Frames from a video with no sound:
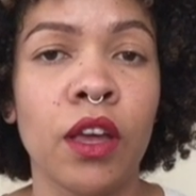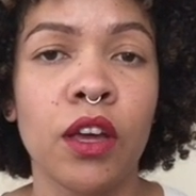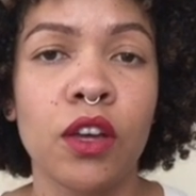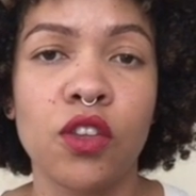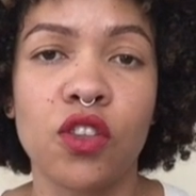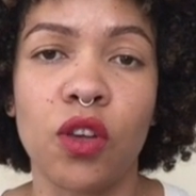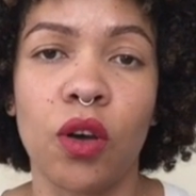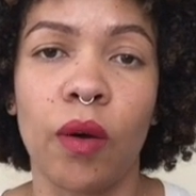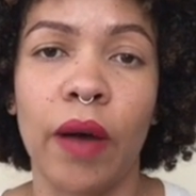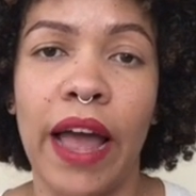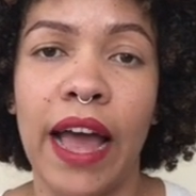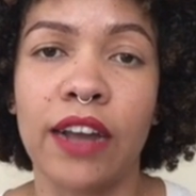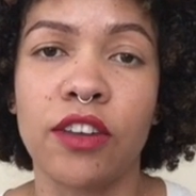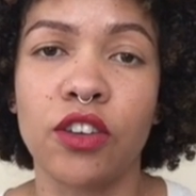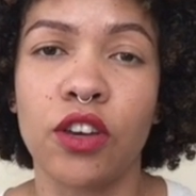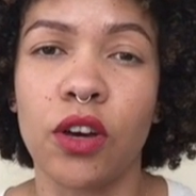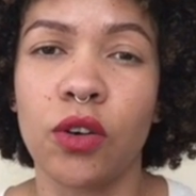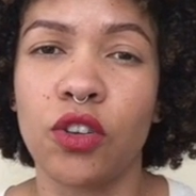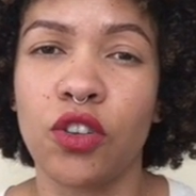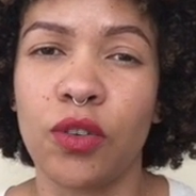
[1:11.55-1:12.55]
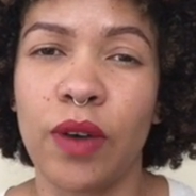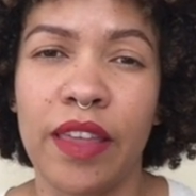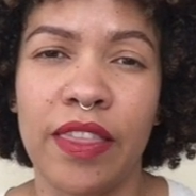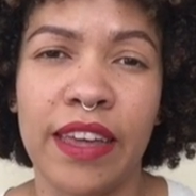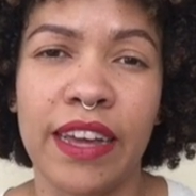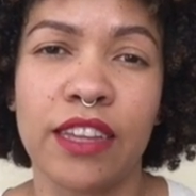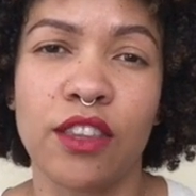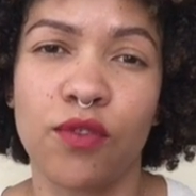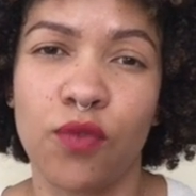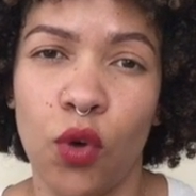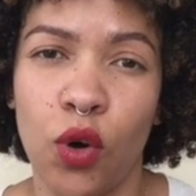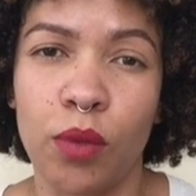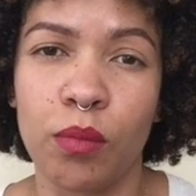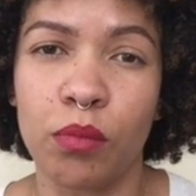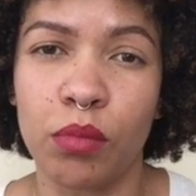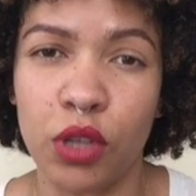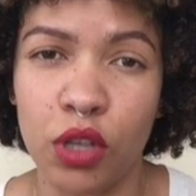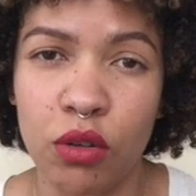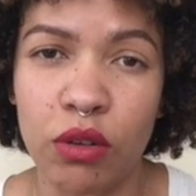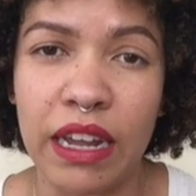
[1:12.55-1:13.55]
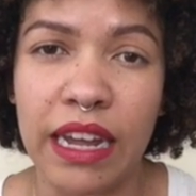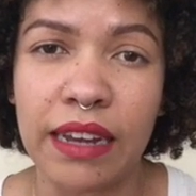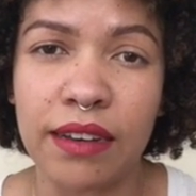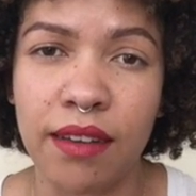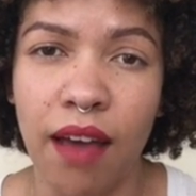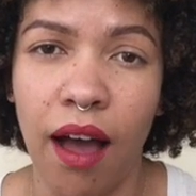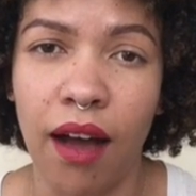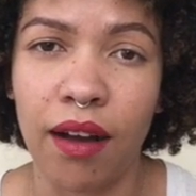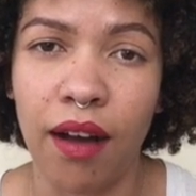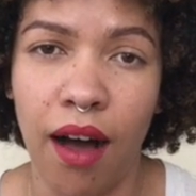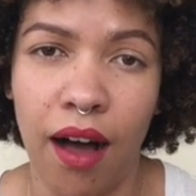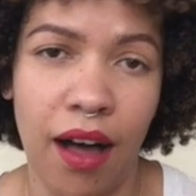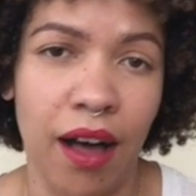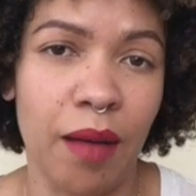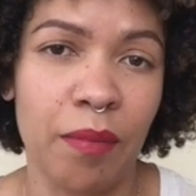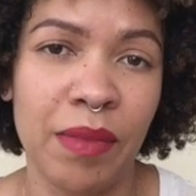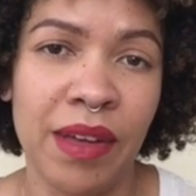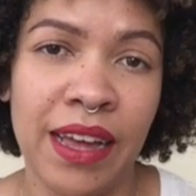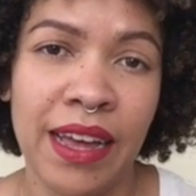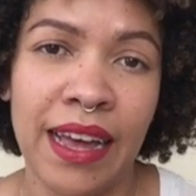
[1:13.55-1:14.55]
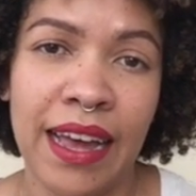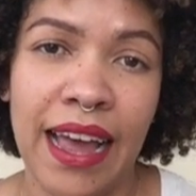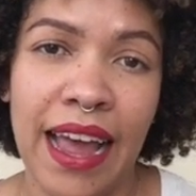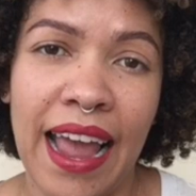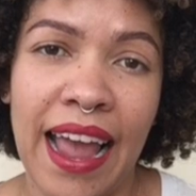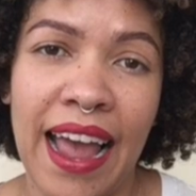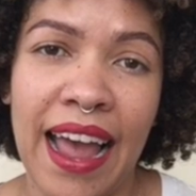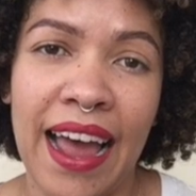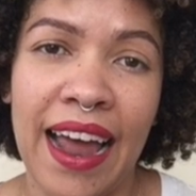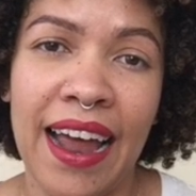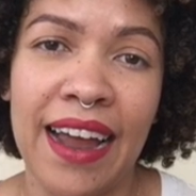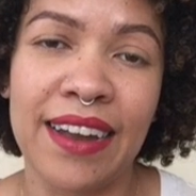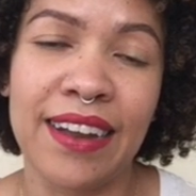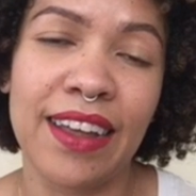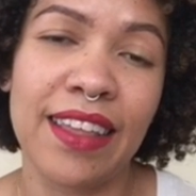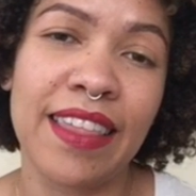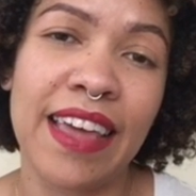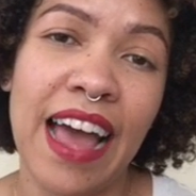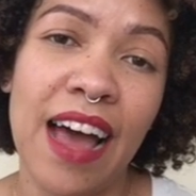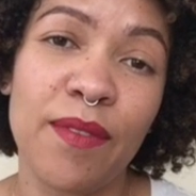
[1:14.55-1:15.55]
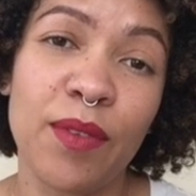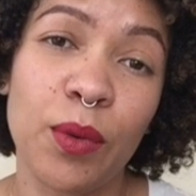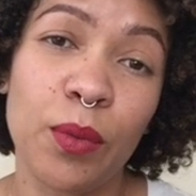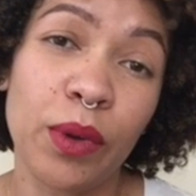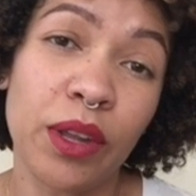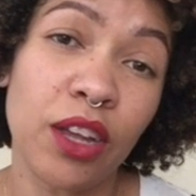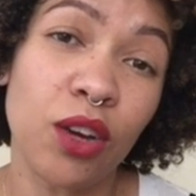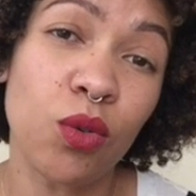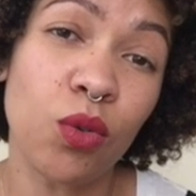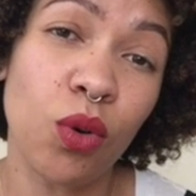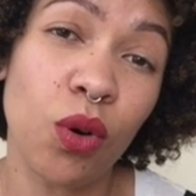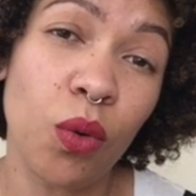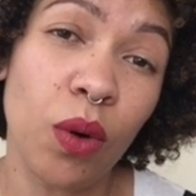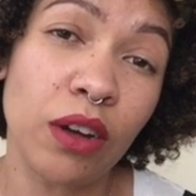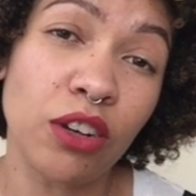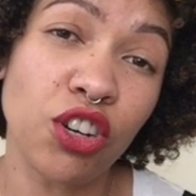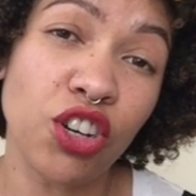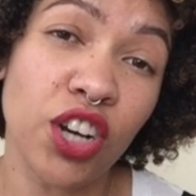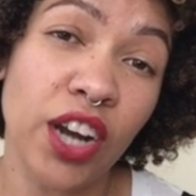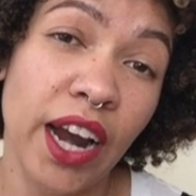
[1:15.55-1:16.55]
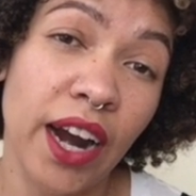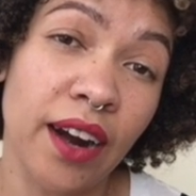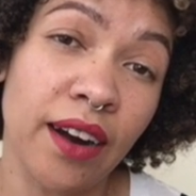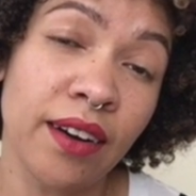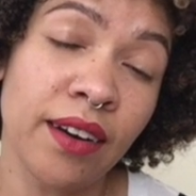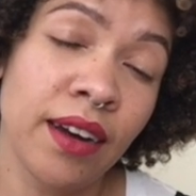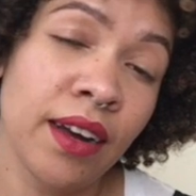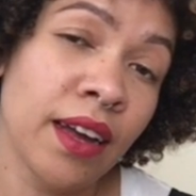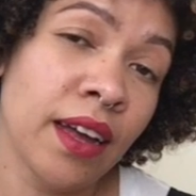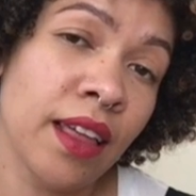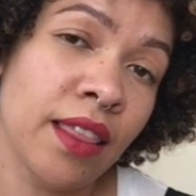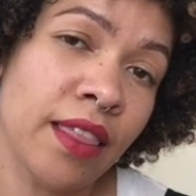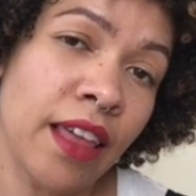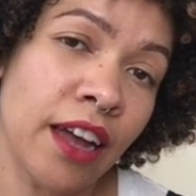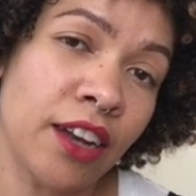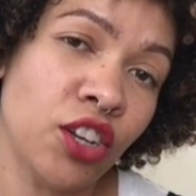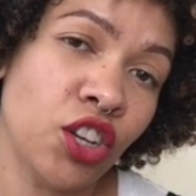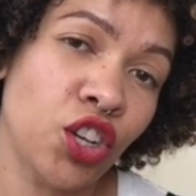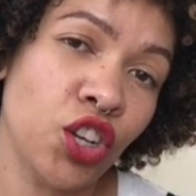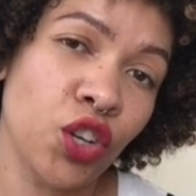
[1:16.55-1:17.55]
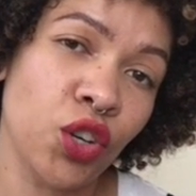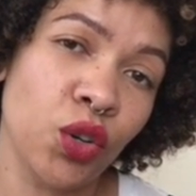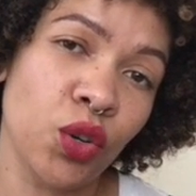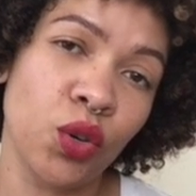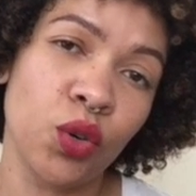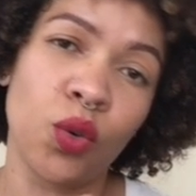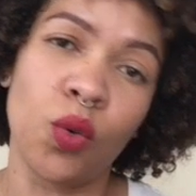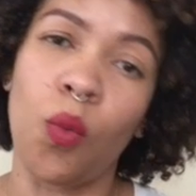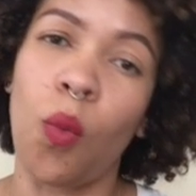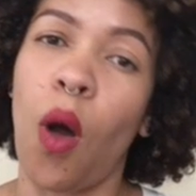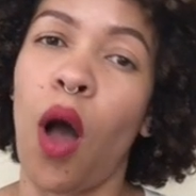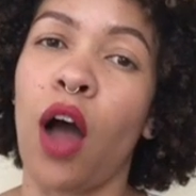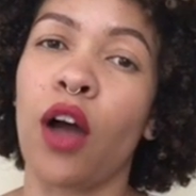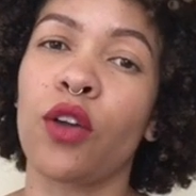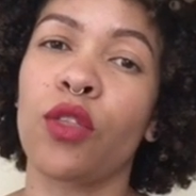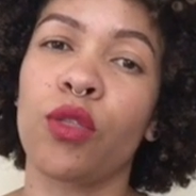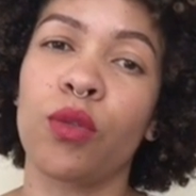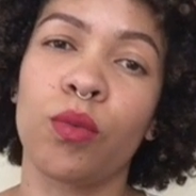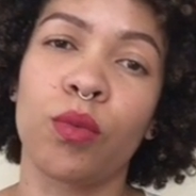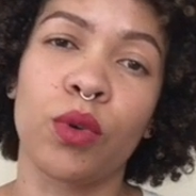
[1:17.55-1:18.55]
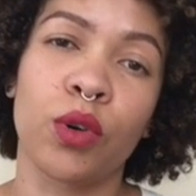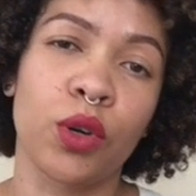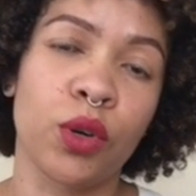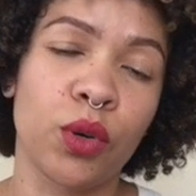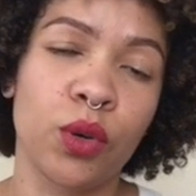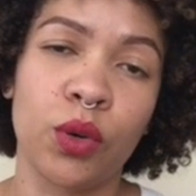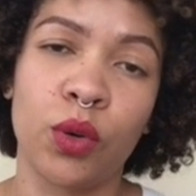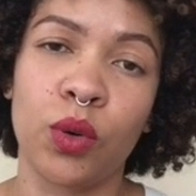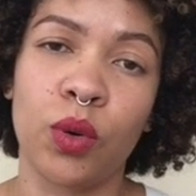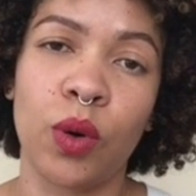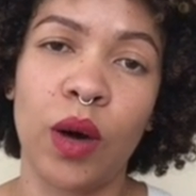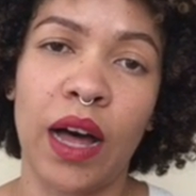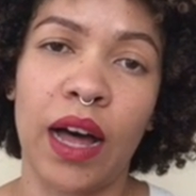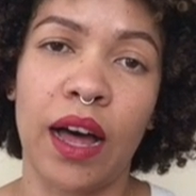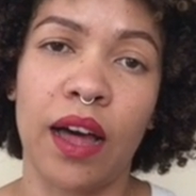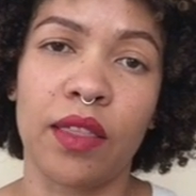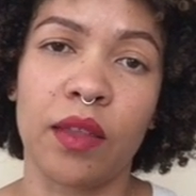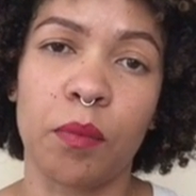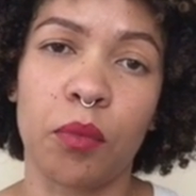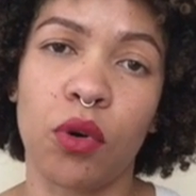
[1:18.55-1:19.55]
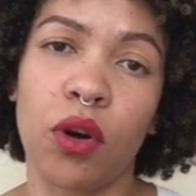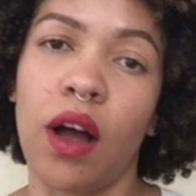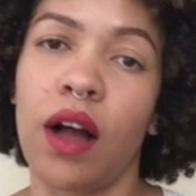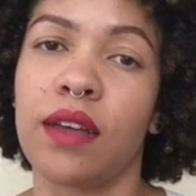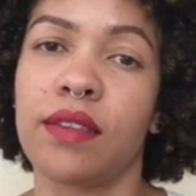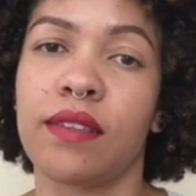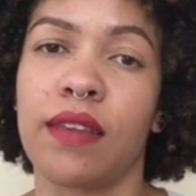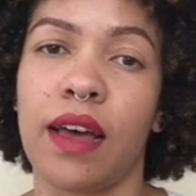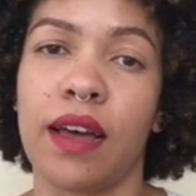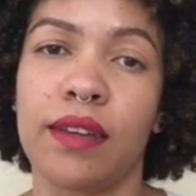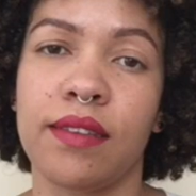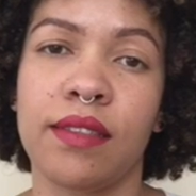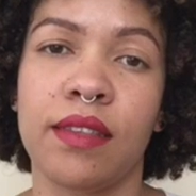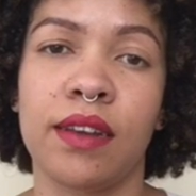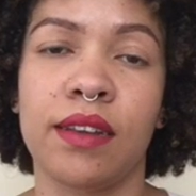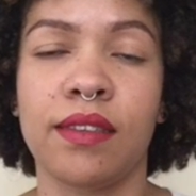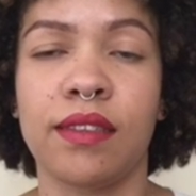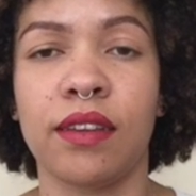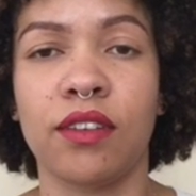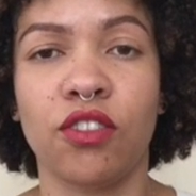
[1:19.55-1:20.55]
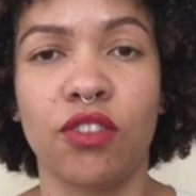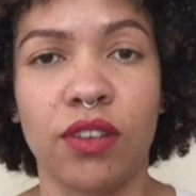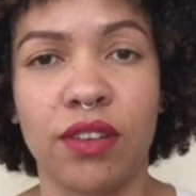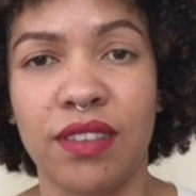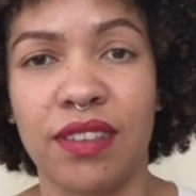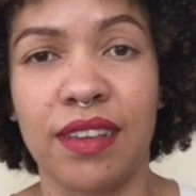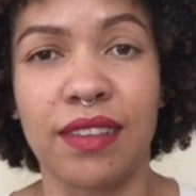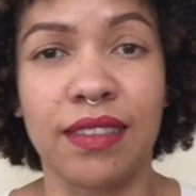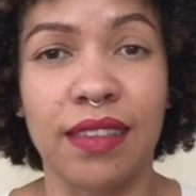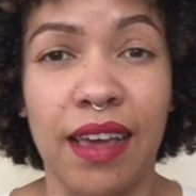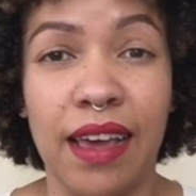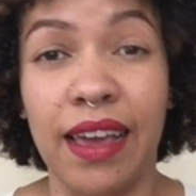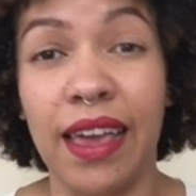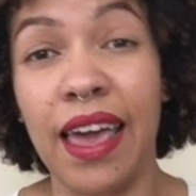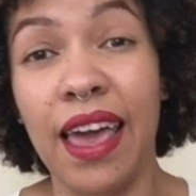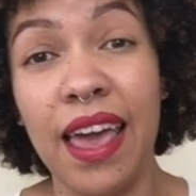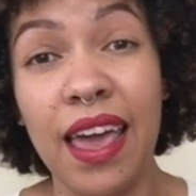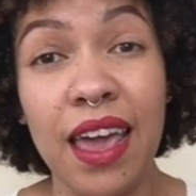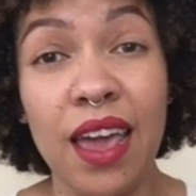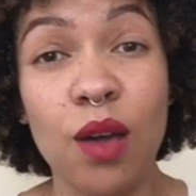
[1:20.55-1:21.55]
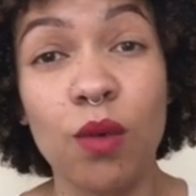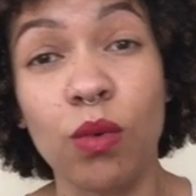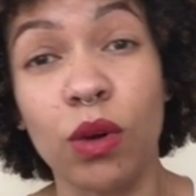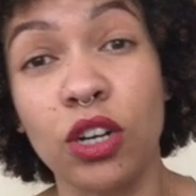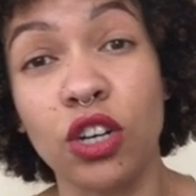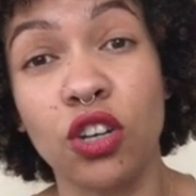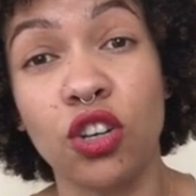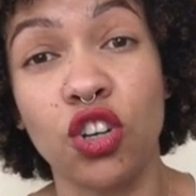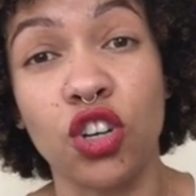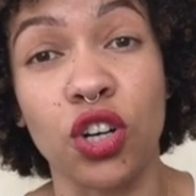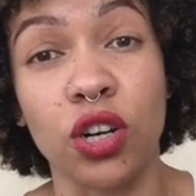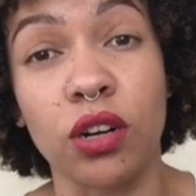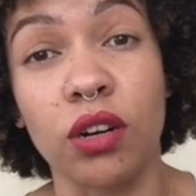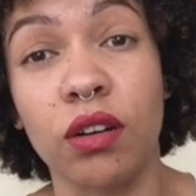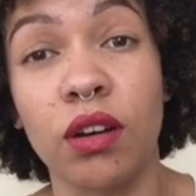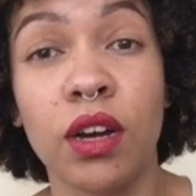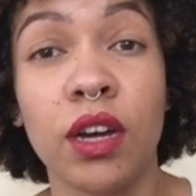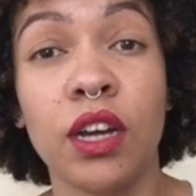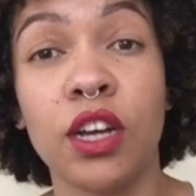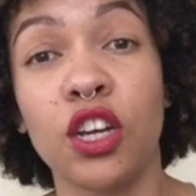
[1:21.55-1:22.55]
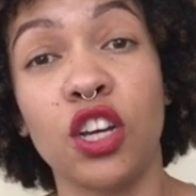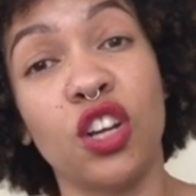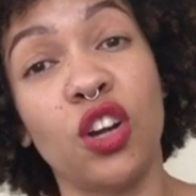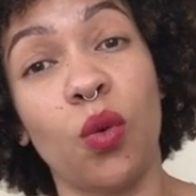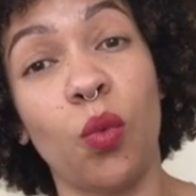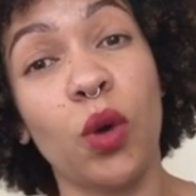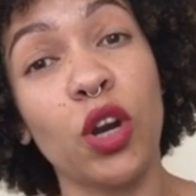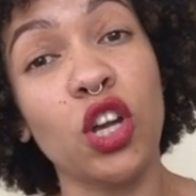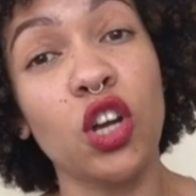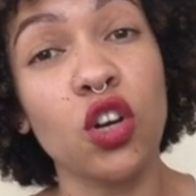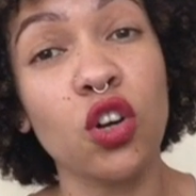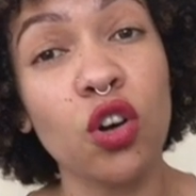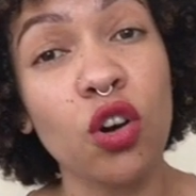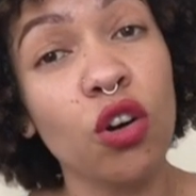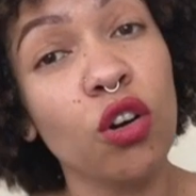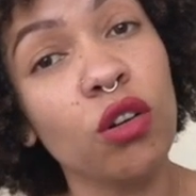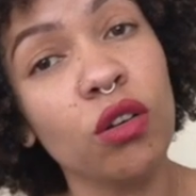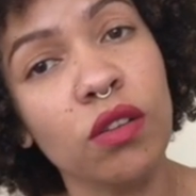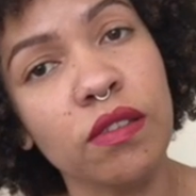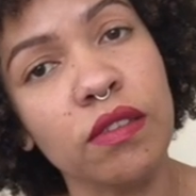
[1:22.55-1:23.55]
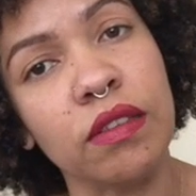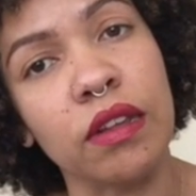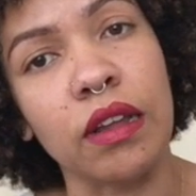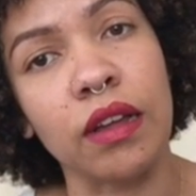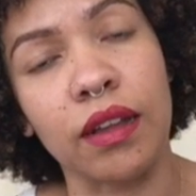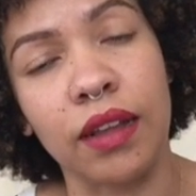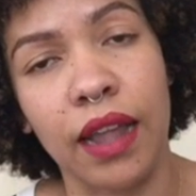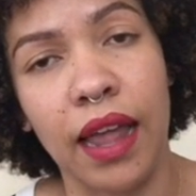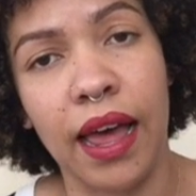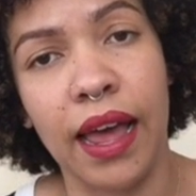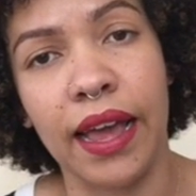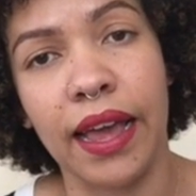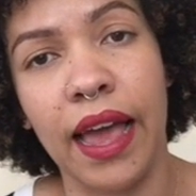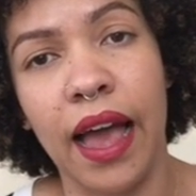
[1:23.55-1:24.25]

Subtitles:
So I had to go to, I think it's formbeauty.com, and they have a really cool questionnaire that you walk through the process that essentially says like, hey, what do your curls look like?